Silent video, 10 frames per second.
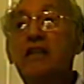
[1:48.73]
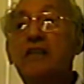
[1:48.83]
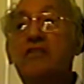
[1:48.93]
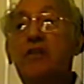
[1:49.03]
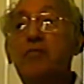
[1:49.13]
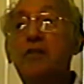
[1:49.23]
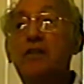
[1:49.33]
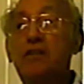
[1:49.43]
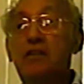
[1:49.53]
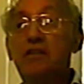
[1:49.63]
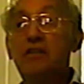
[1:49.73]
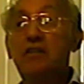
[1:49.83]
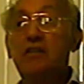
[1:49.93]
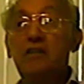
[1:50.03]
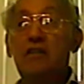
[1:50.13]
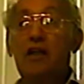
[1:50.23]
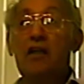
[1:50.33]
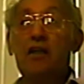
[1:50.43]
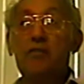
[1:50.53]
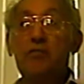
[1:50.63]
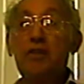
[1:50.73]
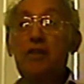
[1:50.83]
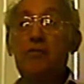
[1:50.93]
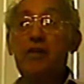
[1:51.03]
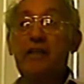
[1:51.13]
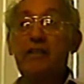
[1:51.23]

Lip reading: as a milkman.